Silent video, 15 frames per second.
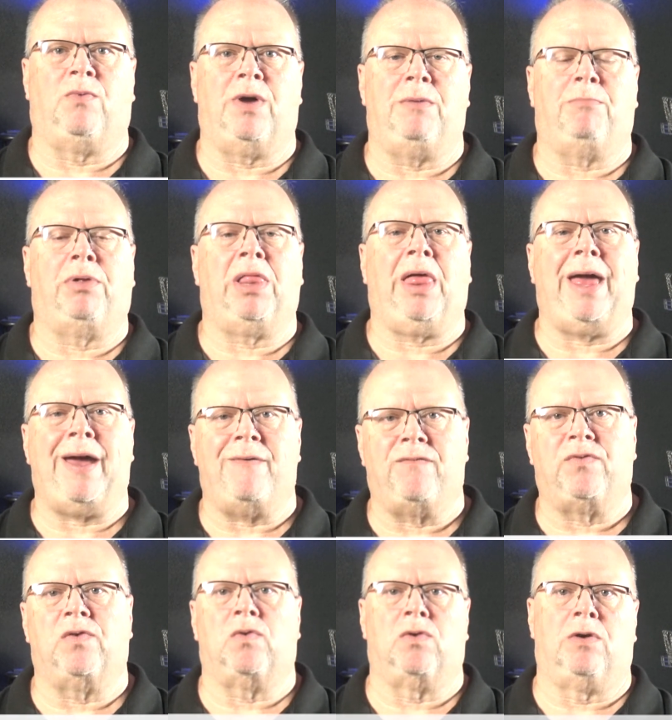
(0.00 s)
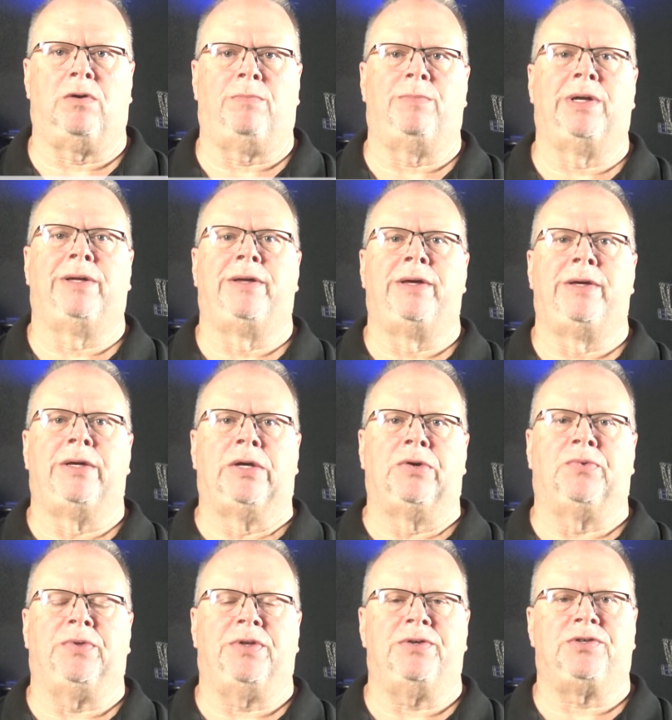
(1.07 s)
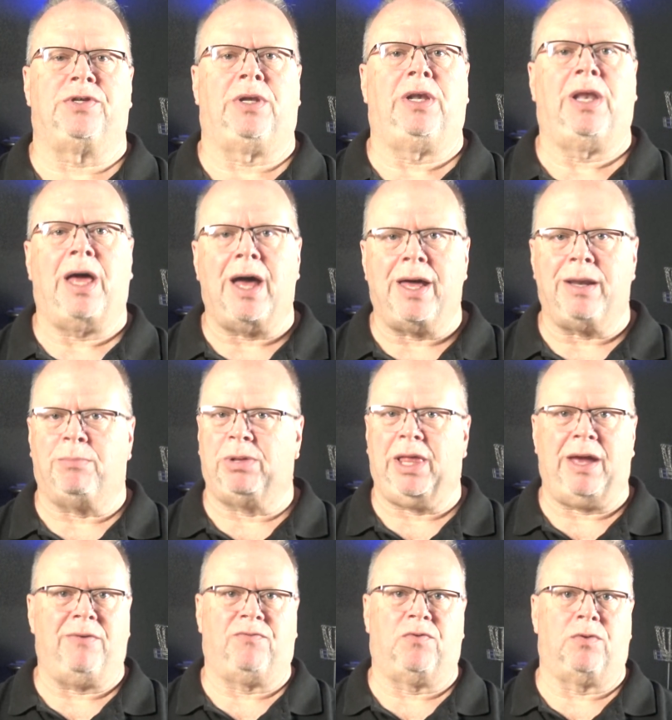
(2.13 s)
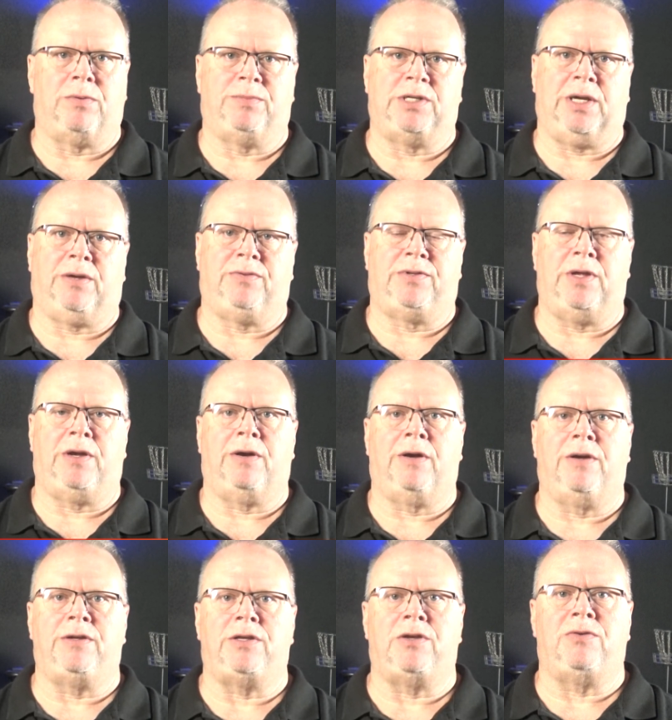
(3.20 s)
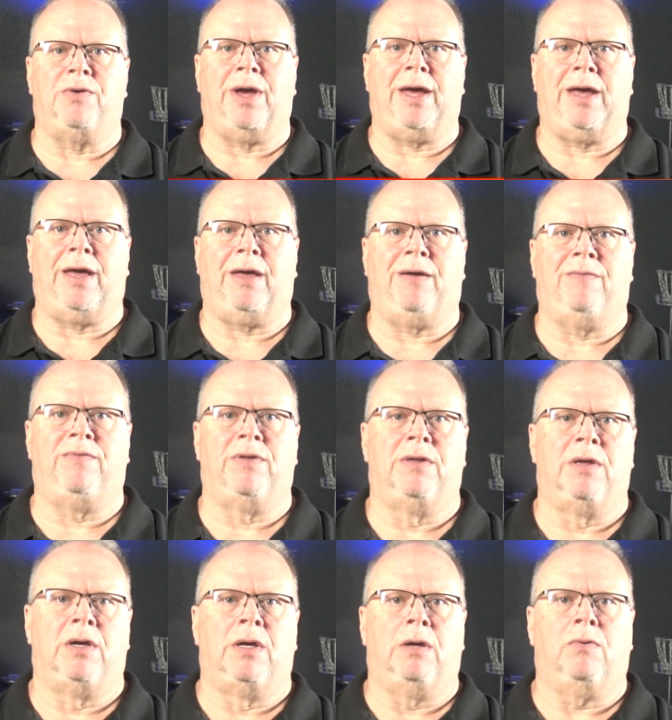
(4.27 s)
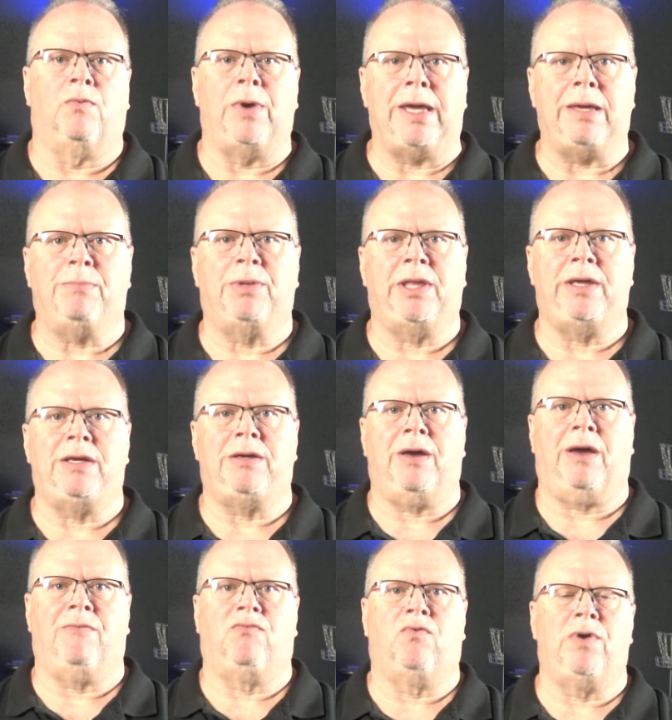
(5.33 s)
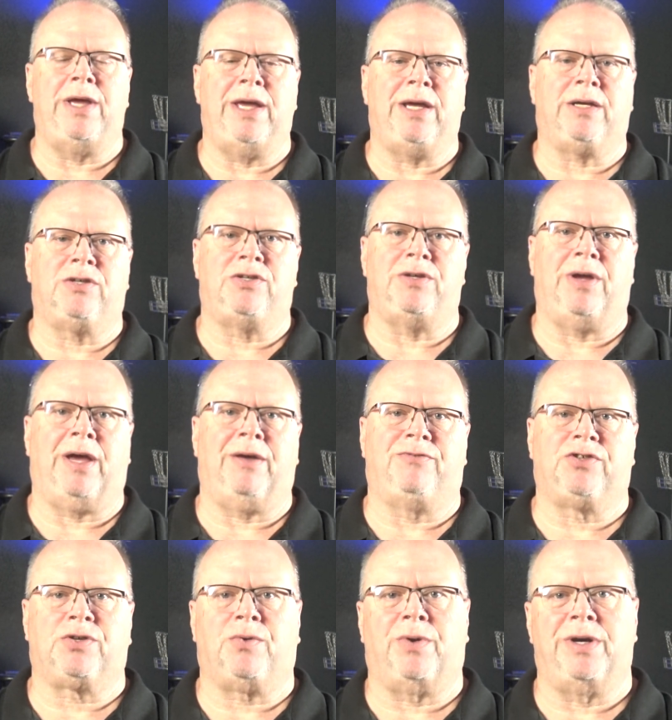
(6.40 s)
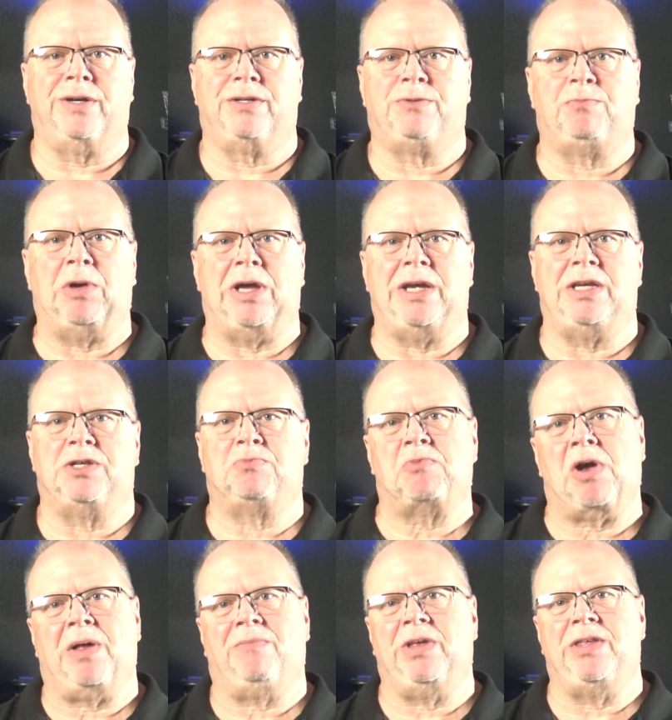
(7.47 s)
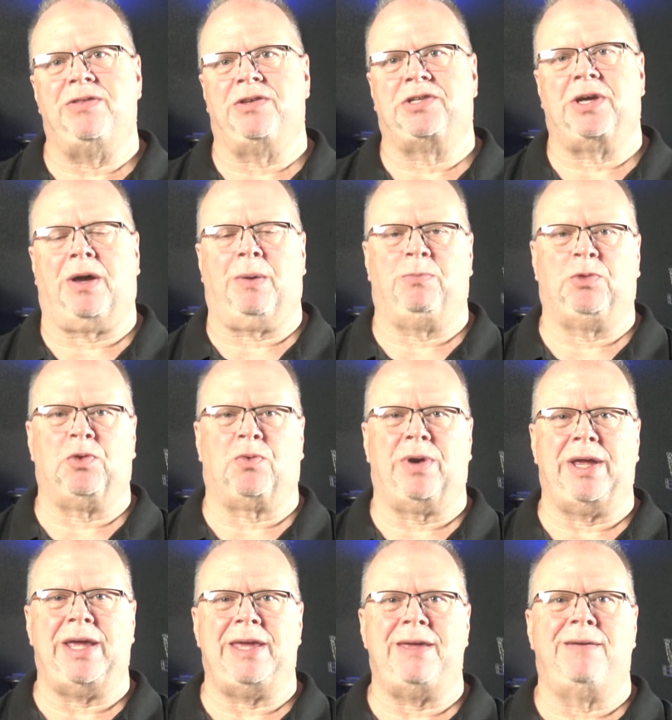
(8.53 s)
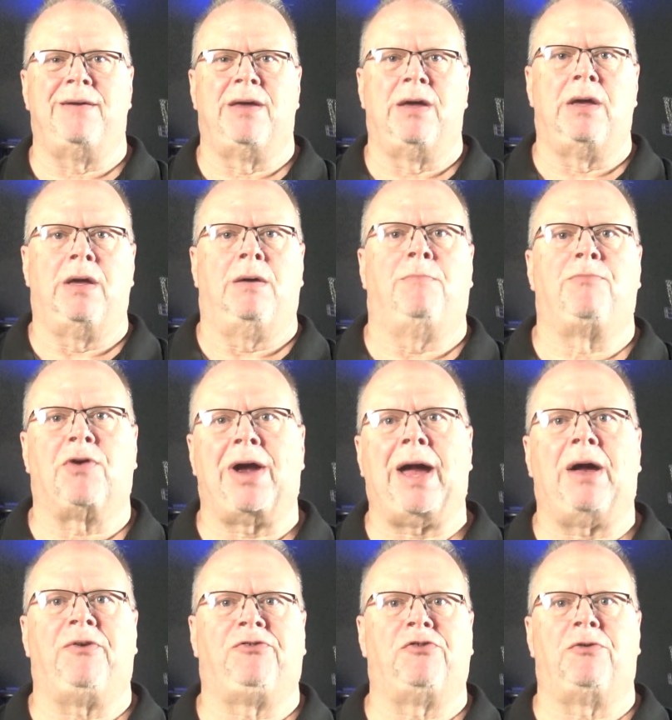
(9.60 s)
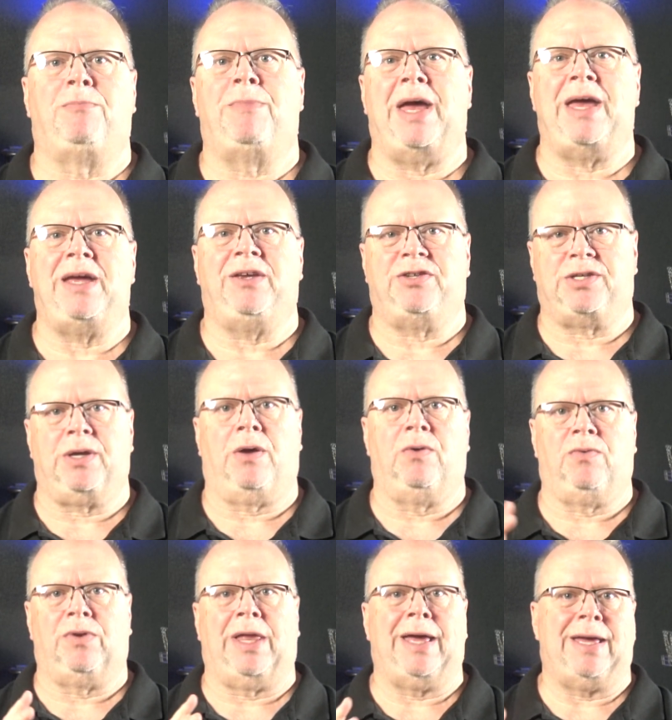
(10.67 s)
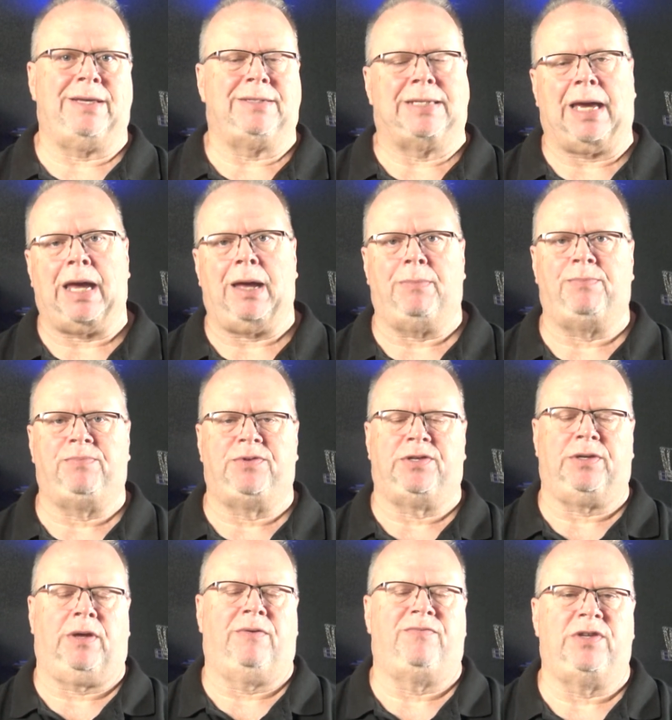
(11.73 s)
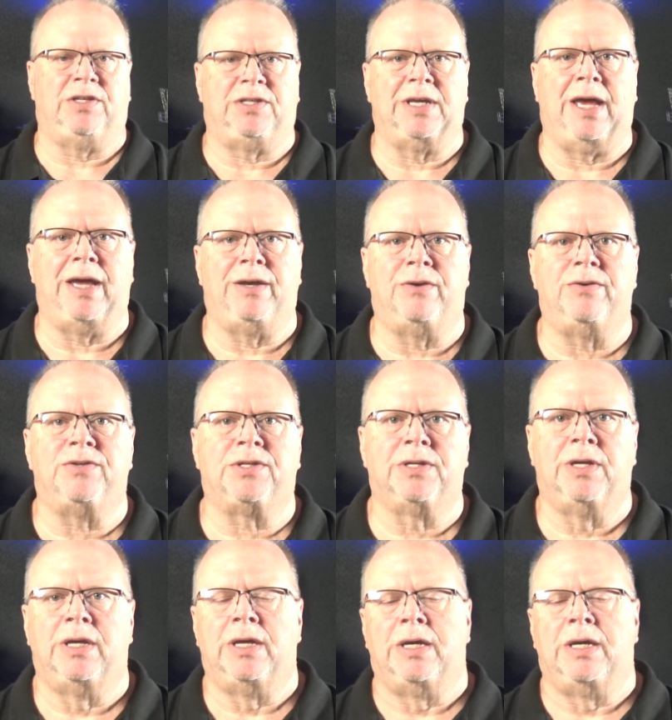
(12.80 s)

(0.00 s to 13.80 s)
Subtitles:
What platform? Well, there's a lot of platforms out there. You have Weebly, you have Wix, you have Squarespace, probably the top three browser-based online types of designers.